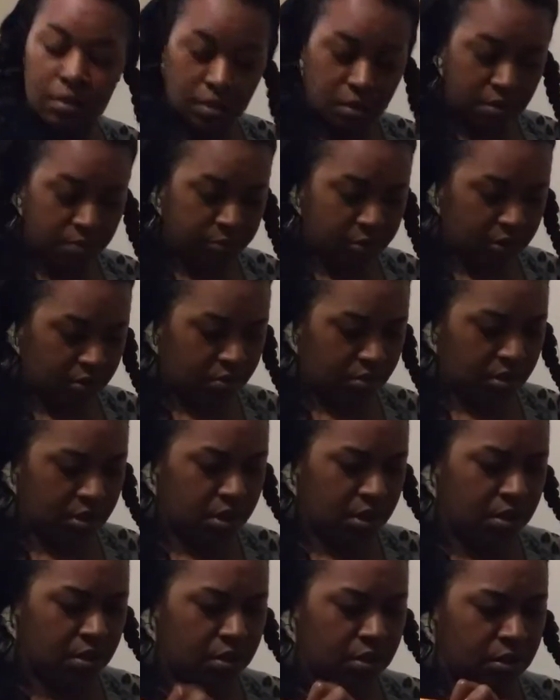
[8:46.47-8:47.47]
Let me go
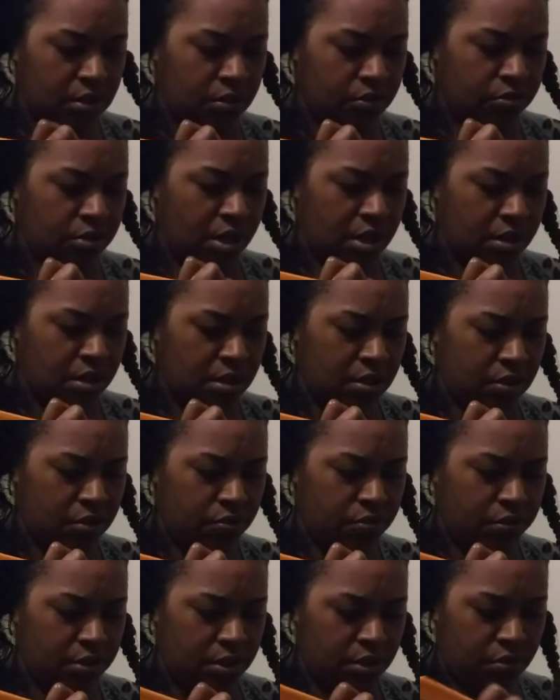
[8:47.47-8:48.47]
ahead and just try
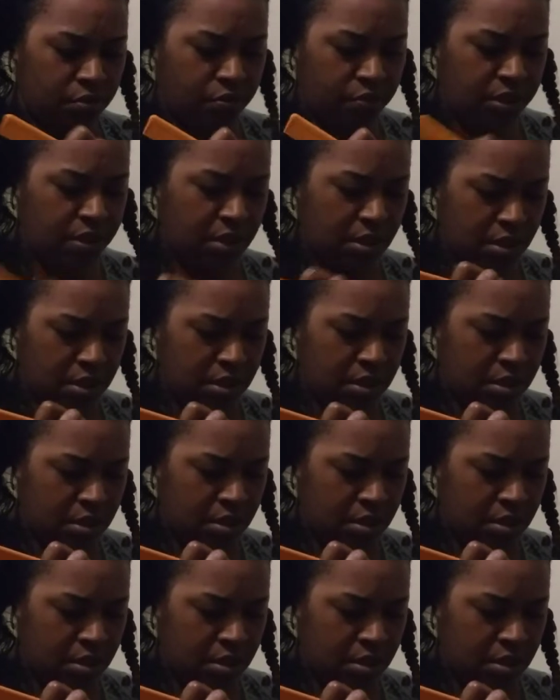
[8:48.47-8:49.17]
to do it quickly.